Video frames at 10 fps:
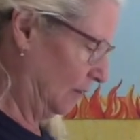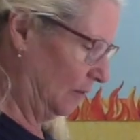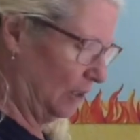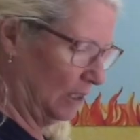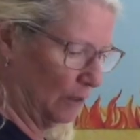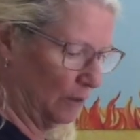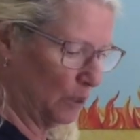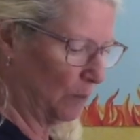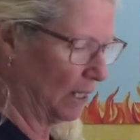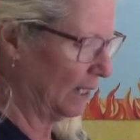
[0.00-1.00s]
You know,
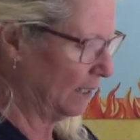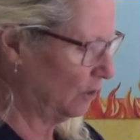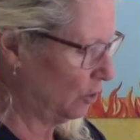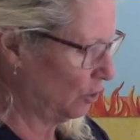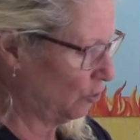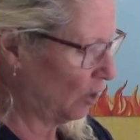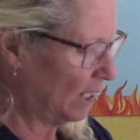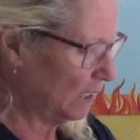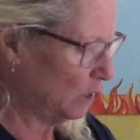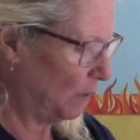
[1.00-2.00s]
it's by
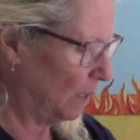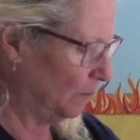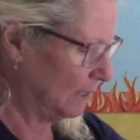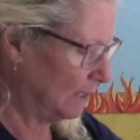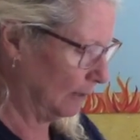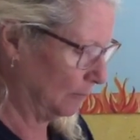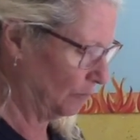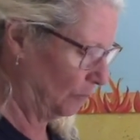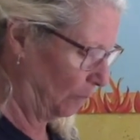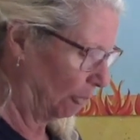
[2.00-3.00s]
experimenting.
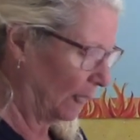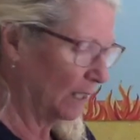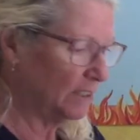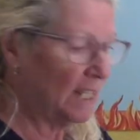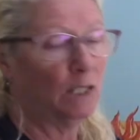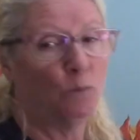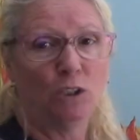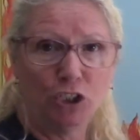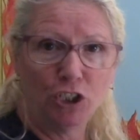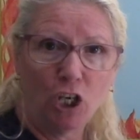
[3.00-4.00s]
You know, taking
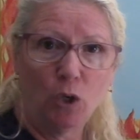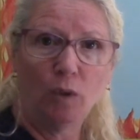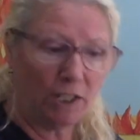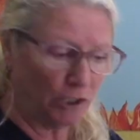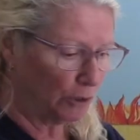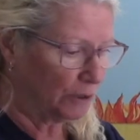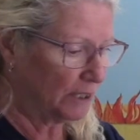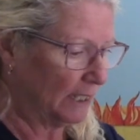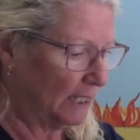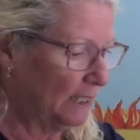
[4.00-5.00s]
what you know and
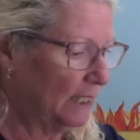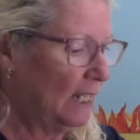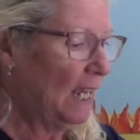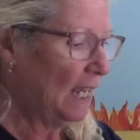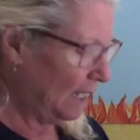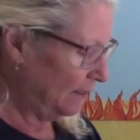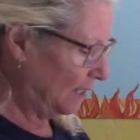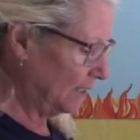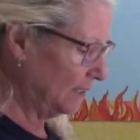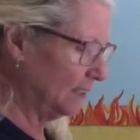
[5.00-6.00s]
using it, and
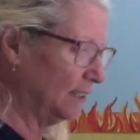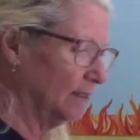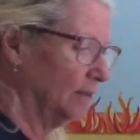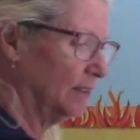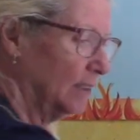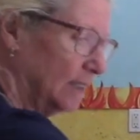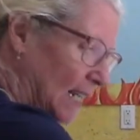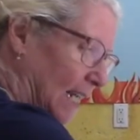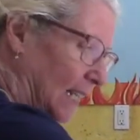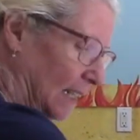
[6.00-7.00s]
then
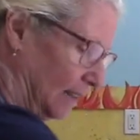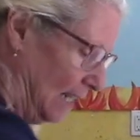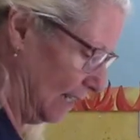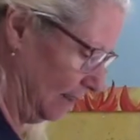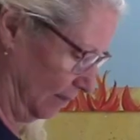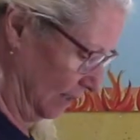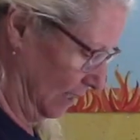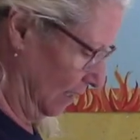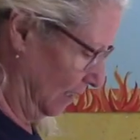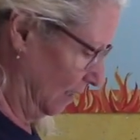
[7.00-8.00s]
taking that
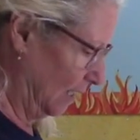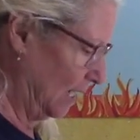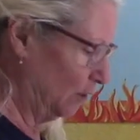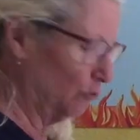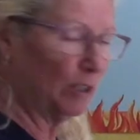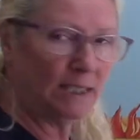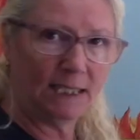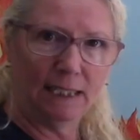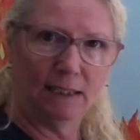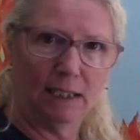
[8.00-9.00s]
and
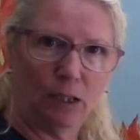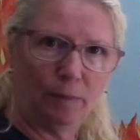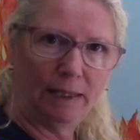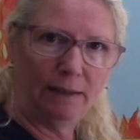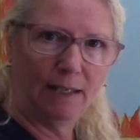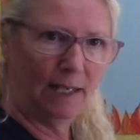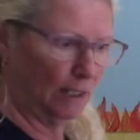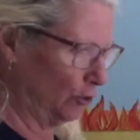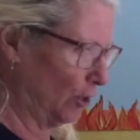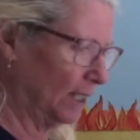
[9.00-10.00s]
risking a little bit
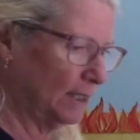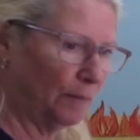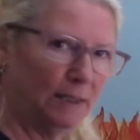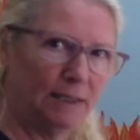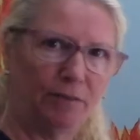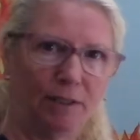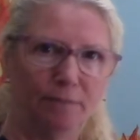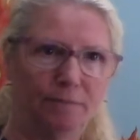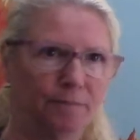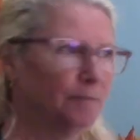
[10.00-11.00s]
and trying something different.
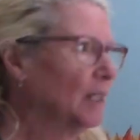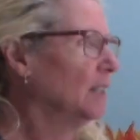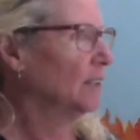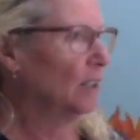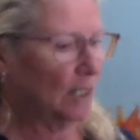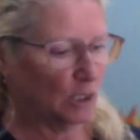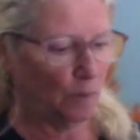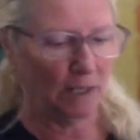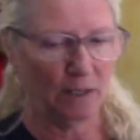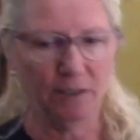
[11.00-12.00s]
So let's go
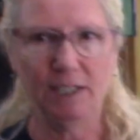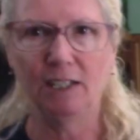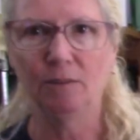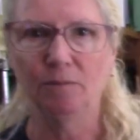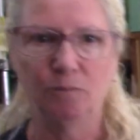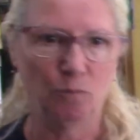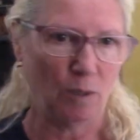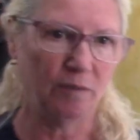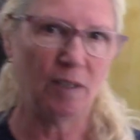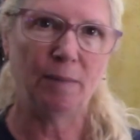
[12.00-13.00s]
back over here where
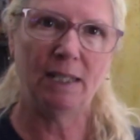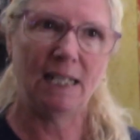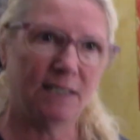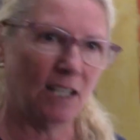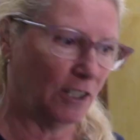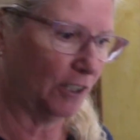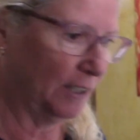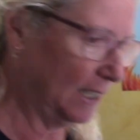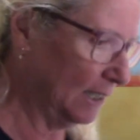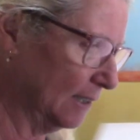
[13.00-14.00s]
we've got my glass cutter
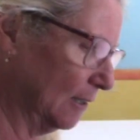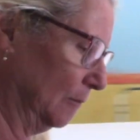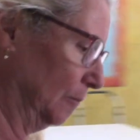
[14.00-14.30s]
and things.